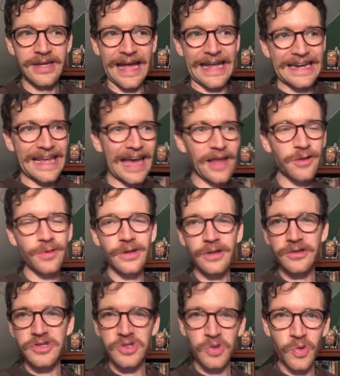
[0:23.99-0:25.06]
and gathering the
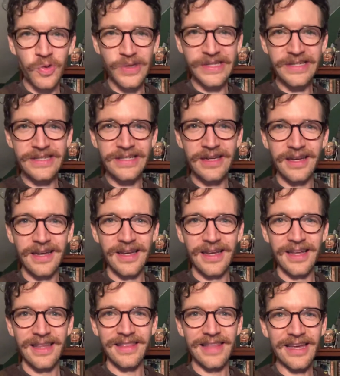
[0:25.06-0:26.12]
stories
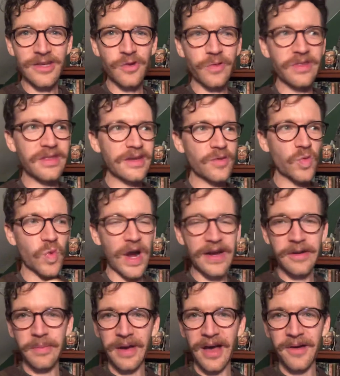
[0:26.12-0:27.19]
that you would then write
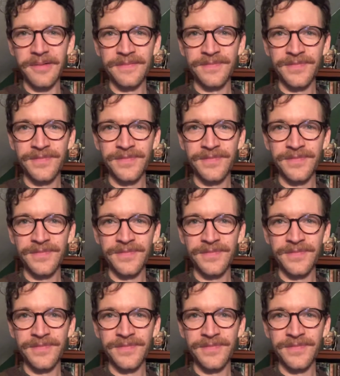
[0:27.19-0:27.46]
about.